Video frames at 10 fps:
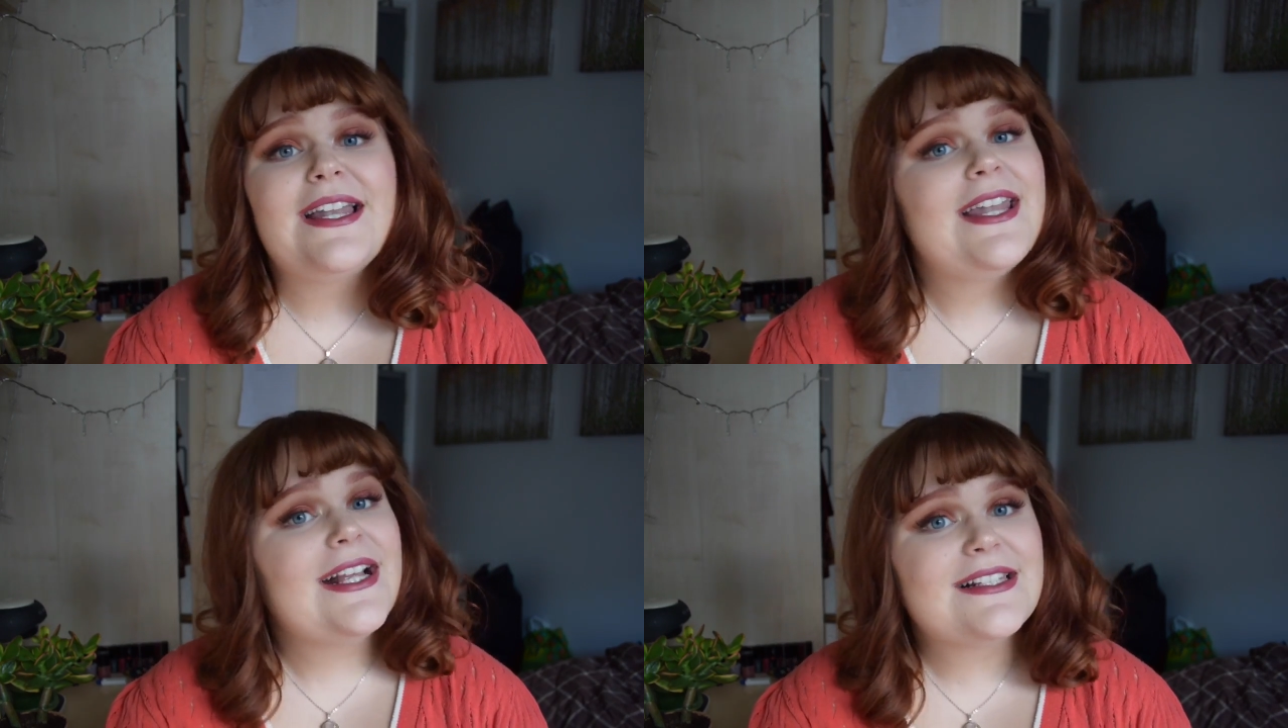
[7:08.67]

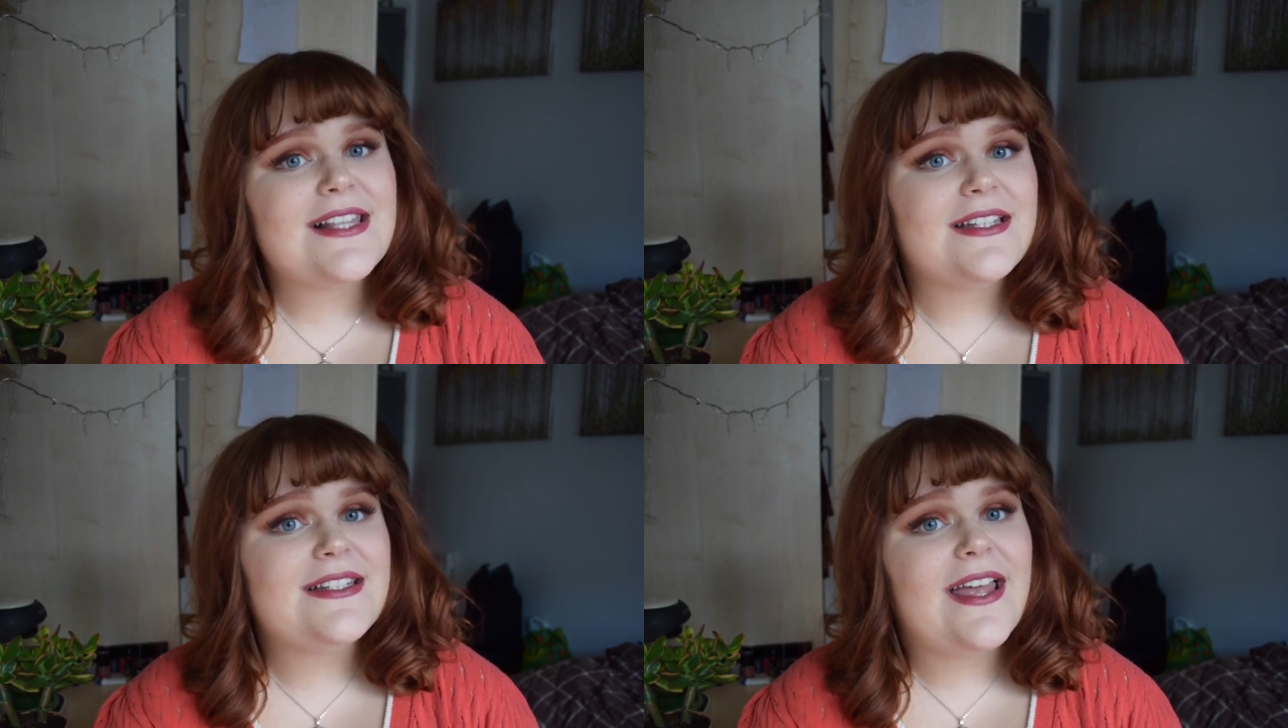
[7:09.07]
next
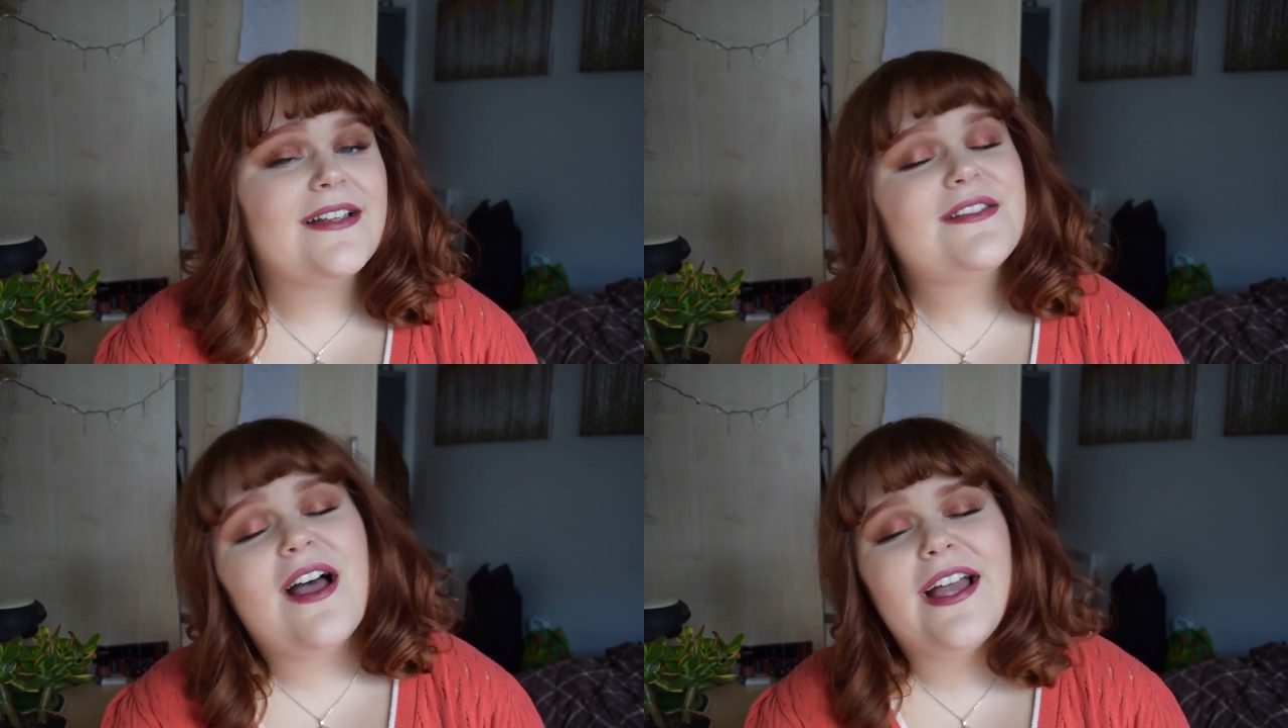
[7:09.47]

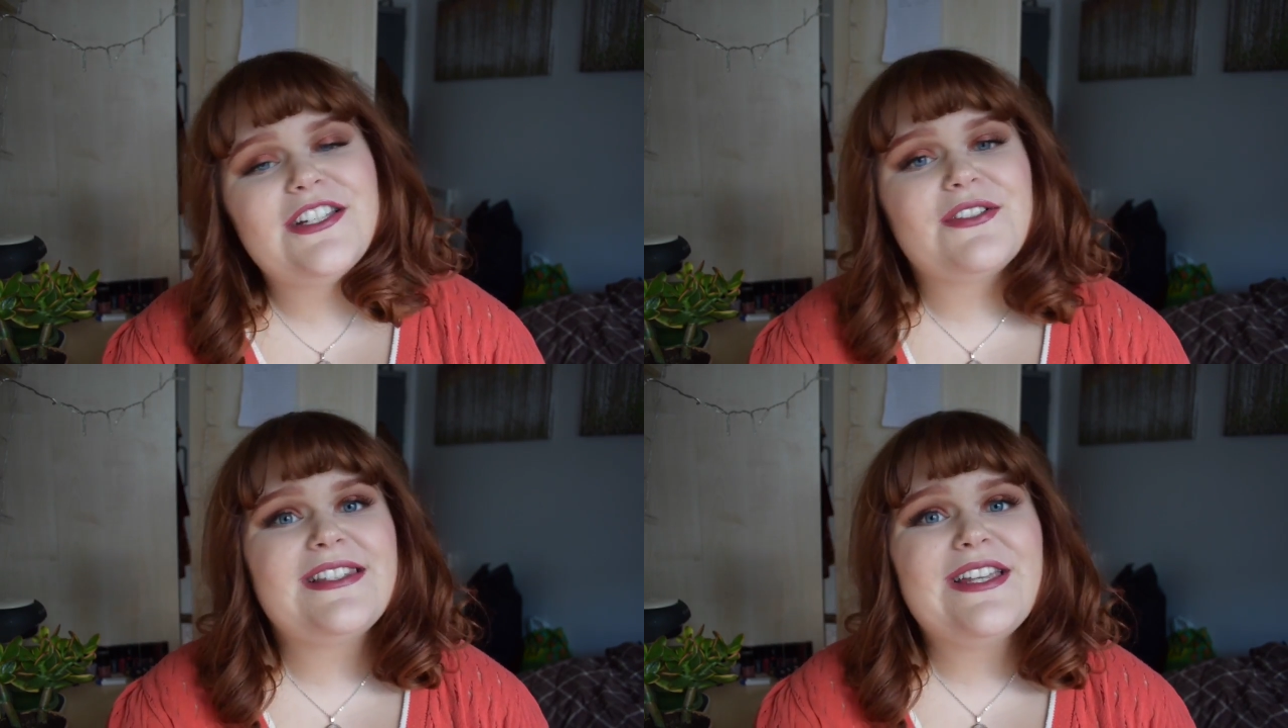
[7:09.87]
Sunday. So I
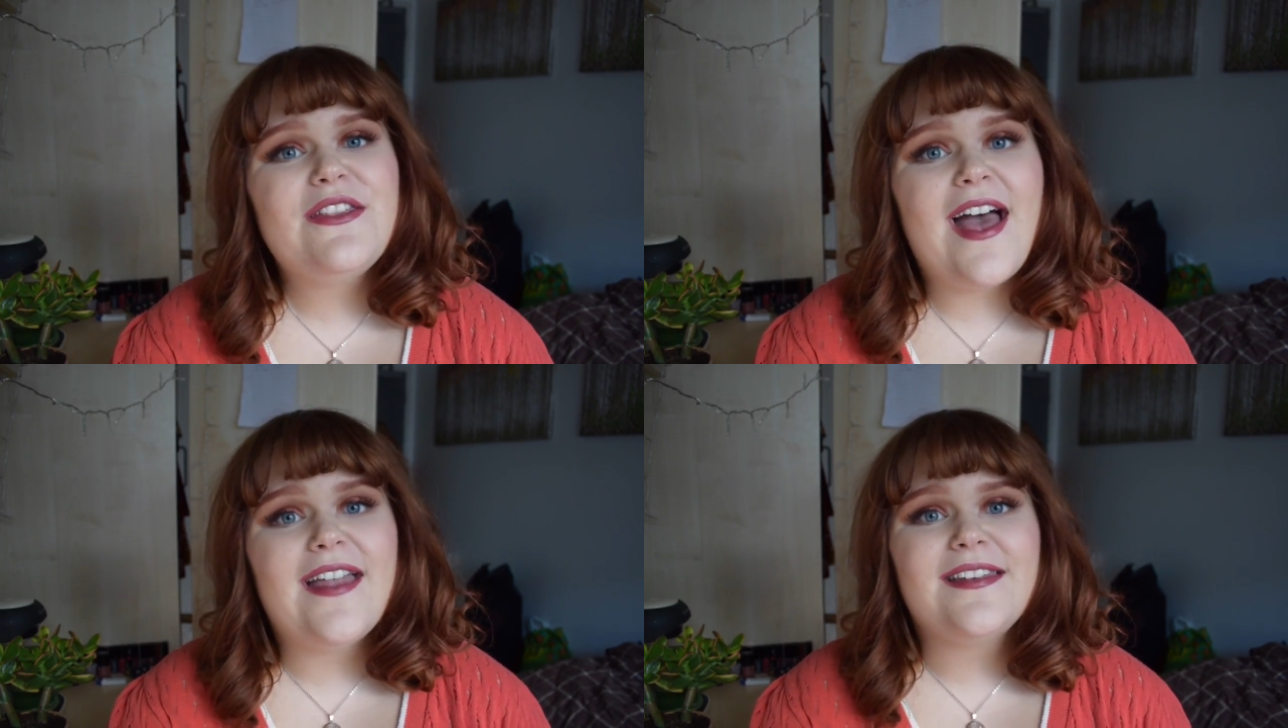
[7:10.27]
shall see you
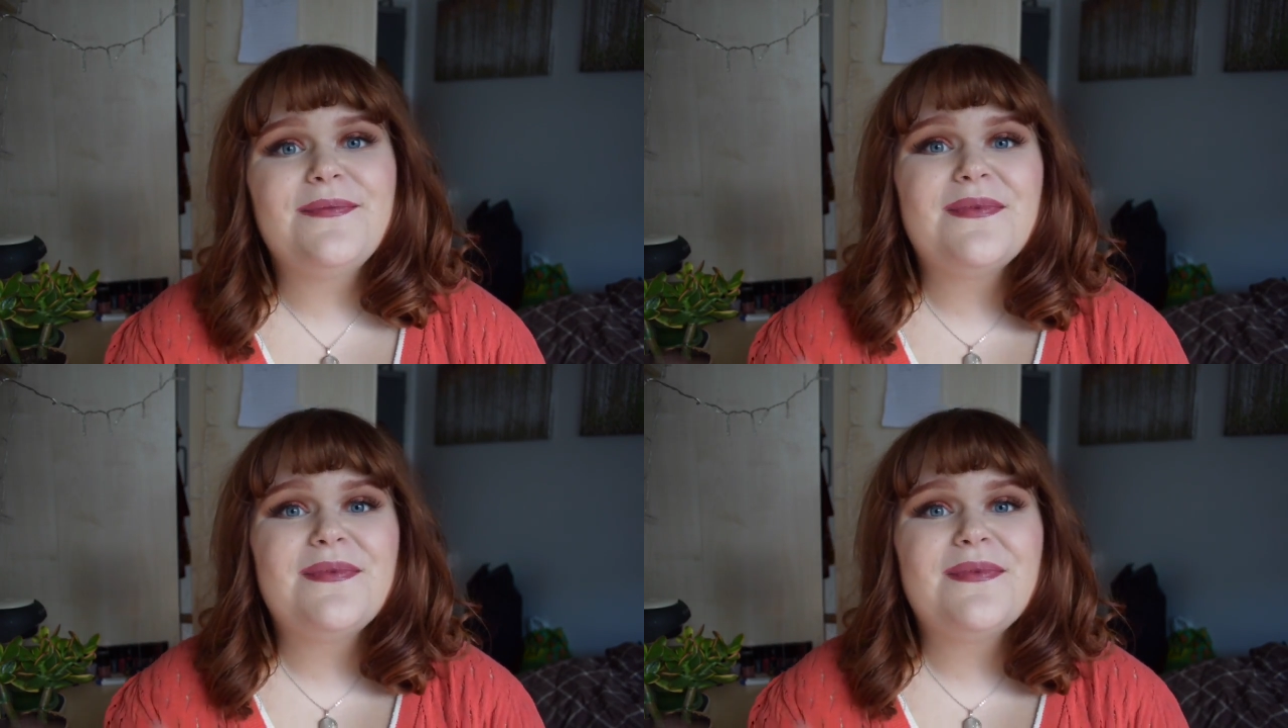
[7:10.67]
then.